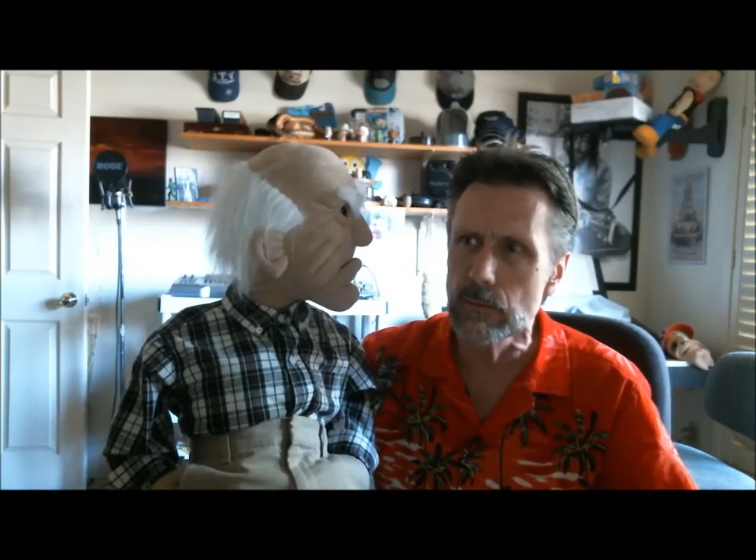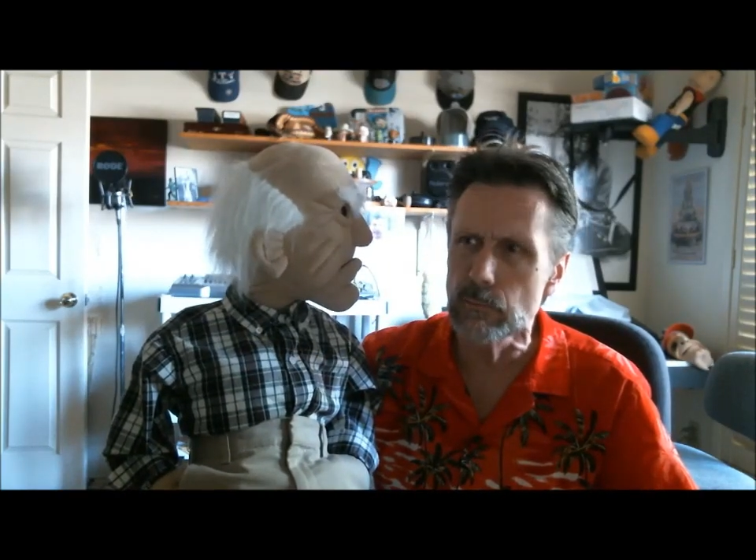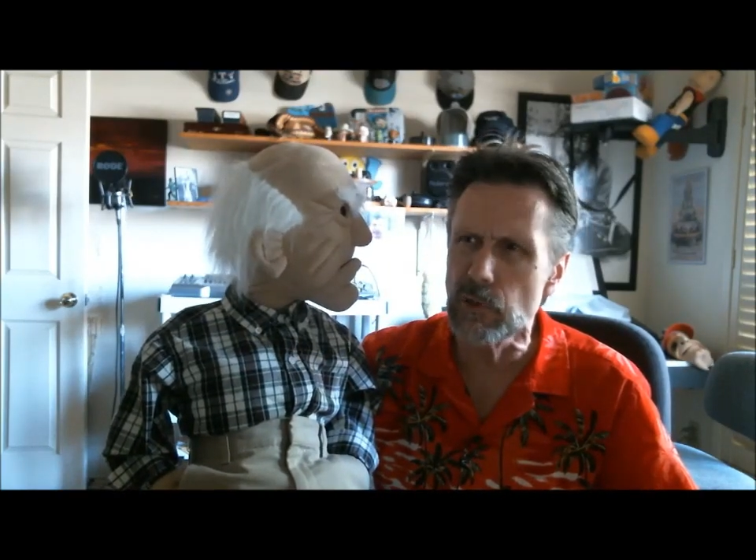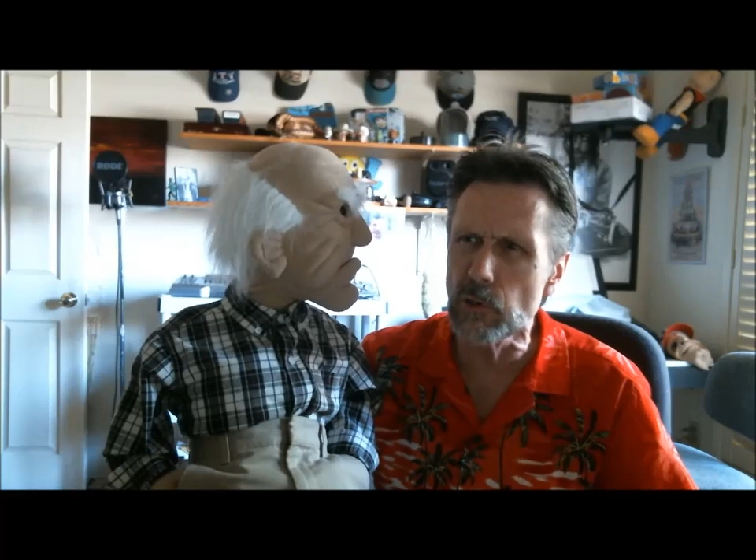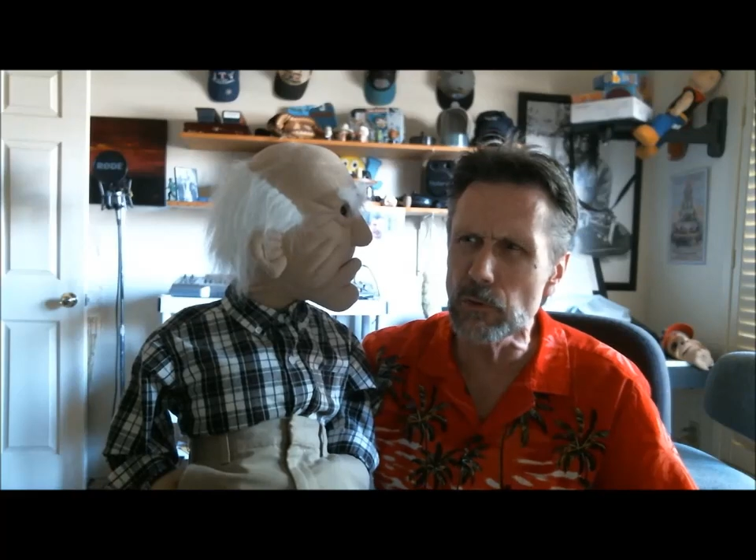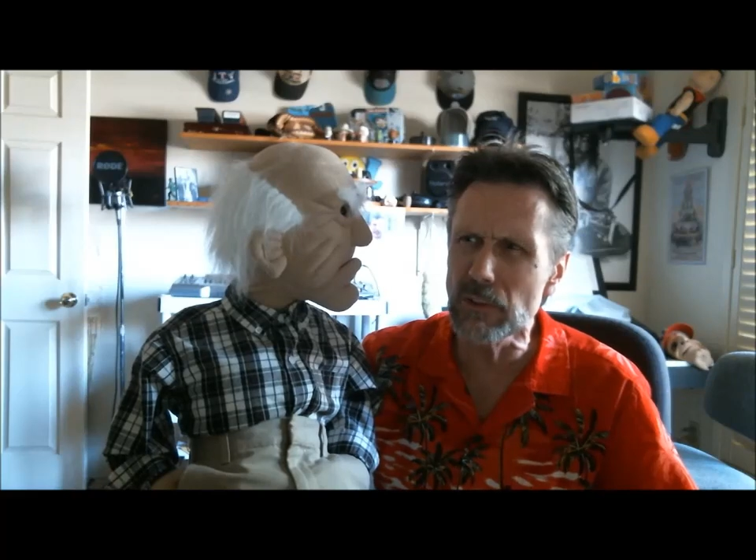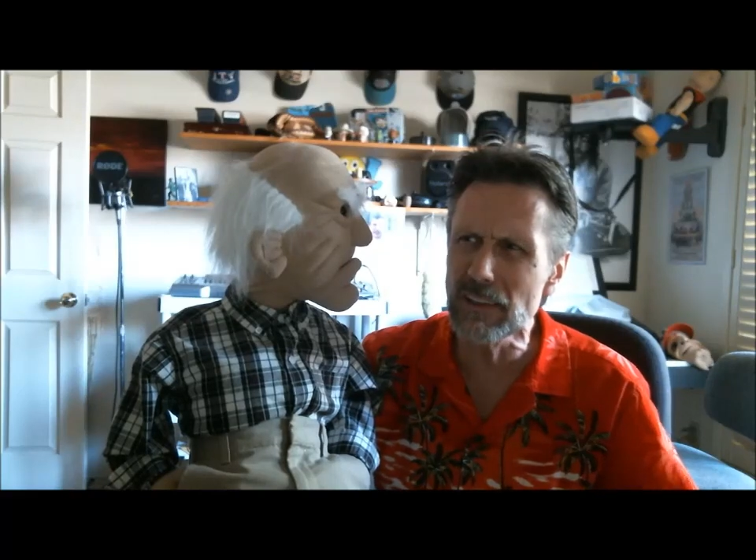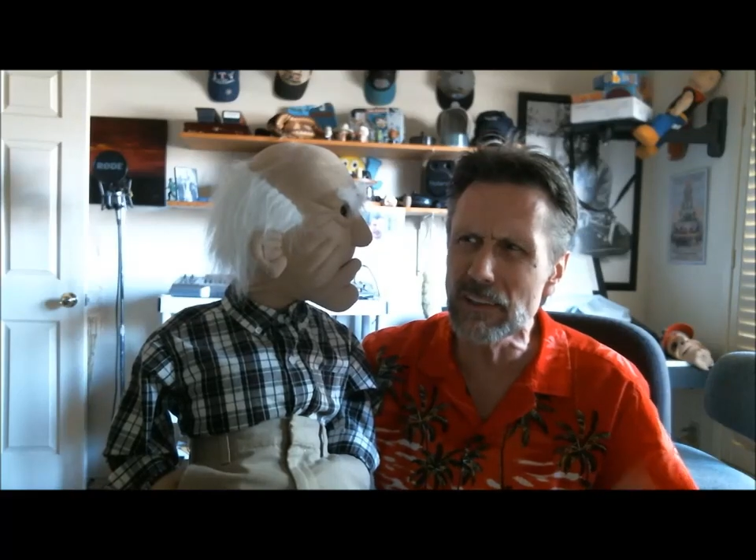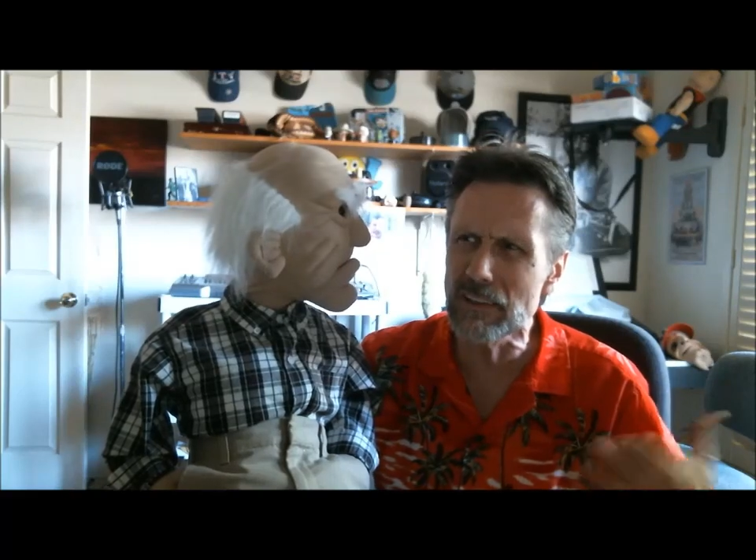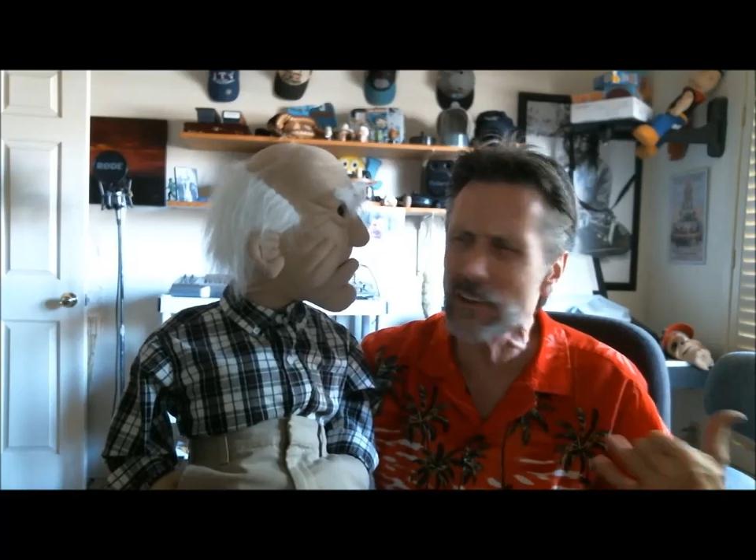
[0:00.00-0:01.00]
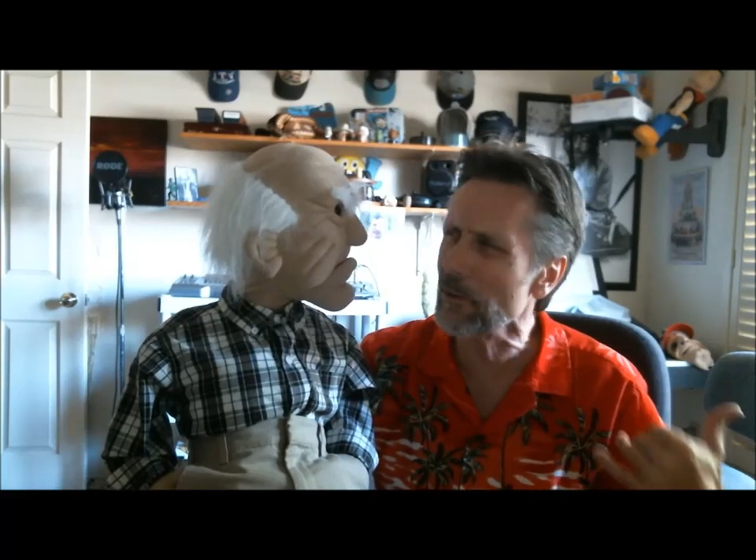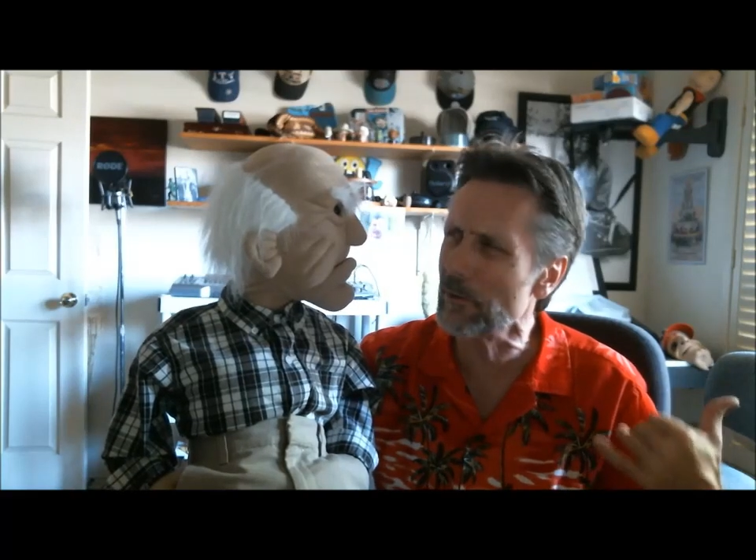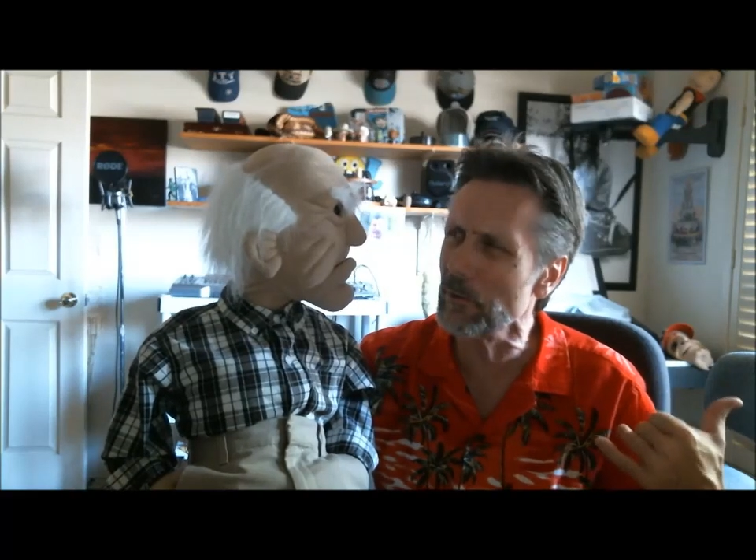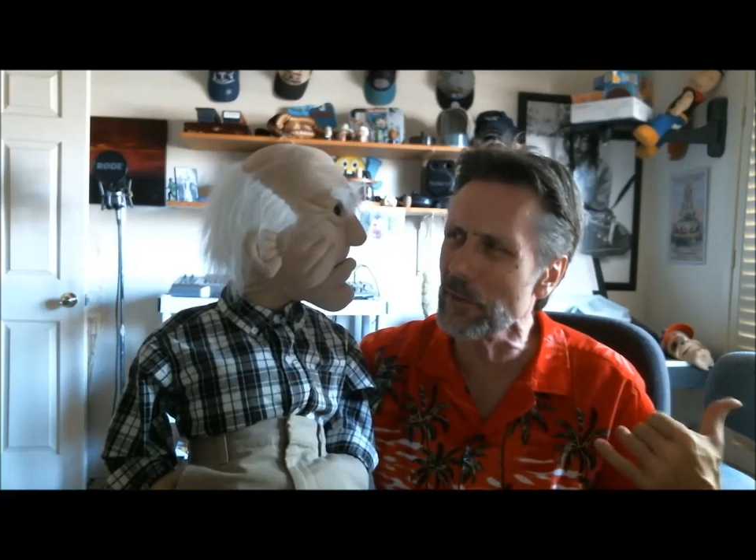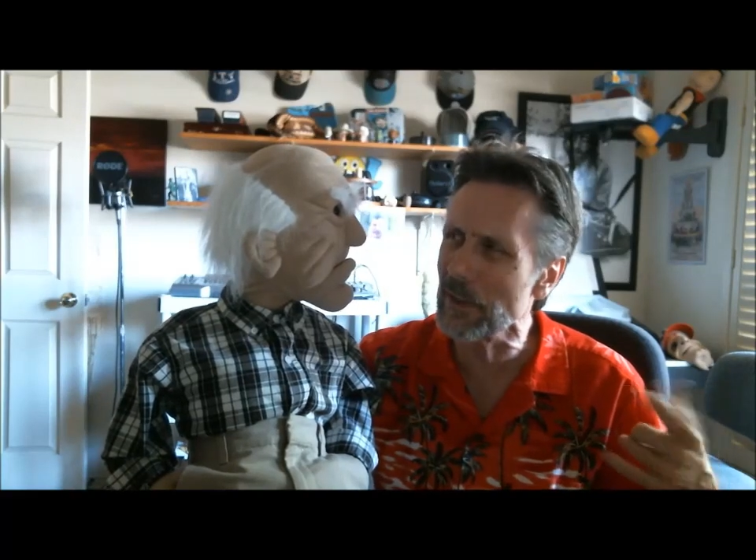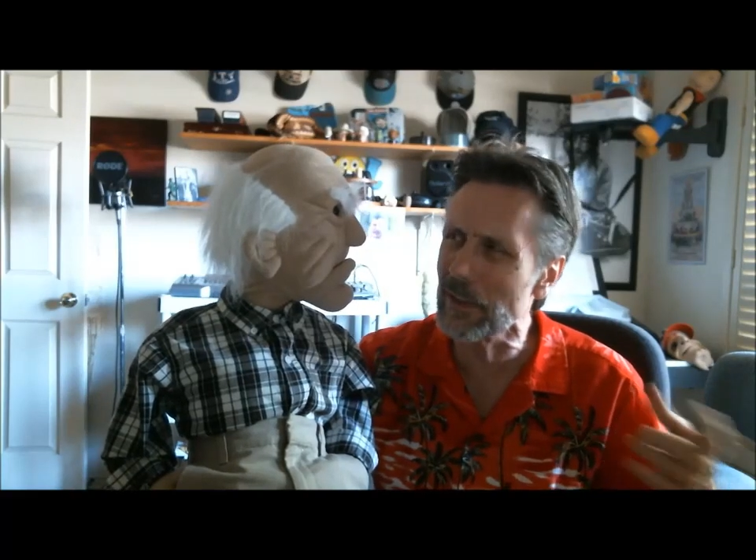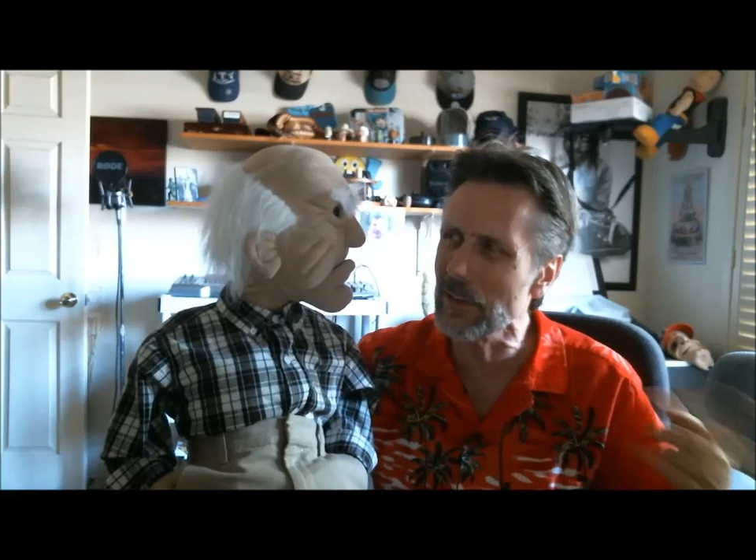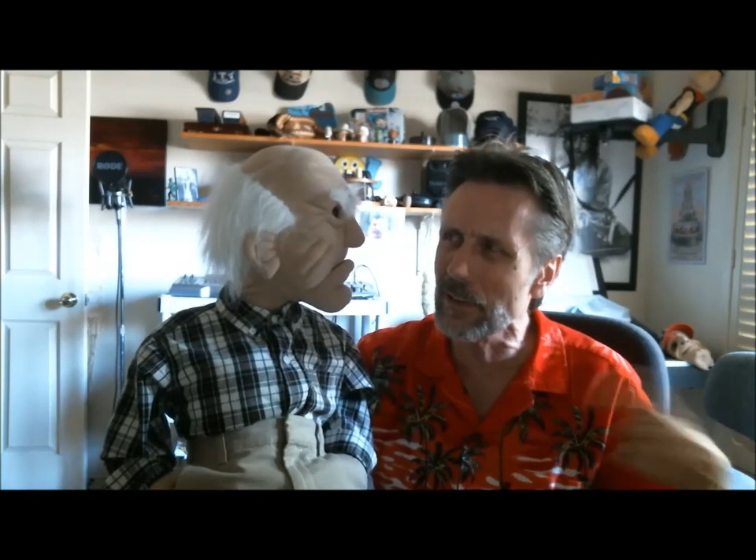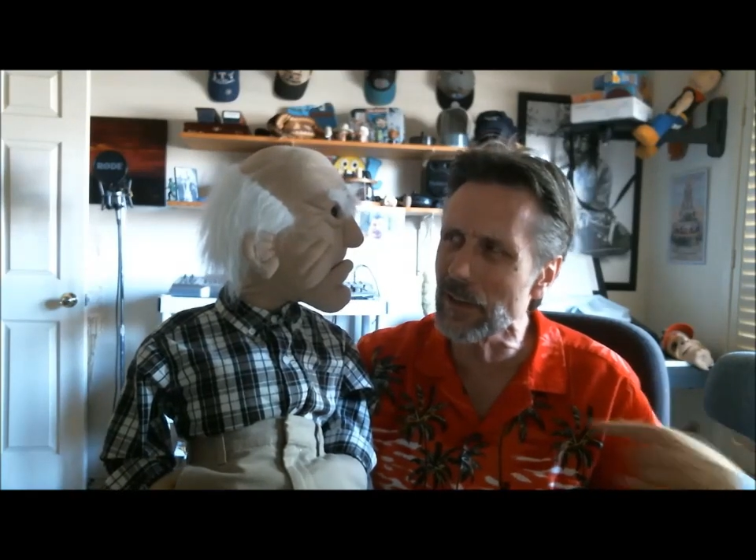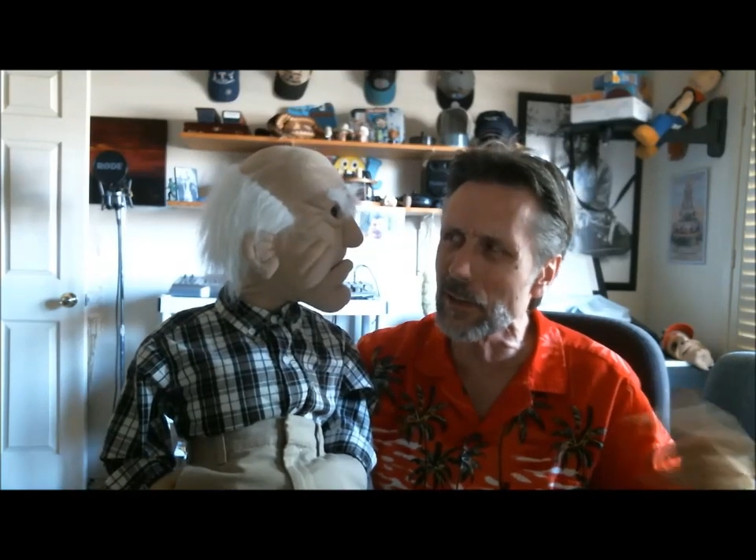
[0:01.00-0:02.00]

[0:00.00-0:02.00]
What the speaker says: Poland and Czechoslovakia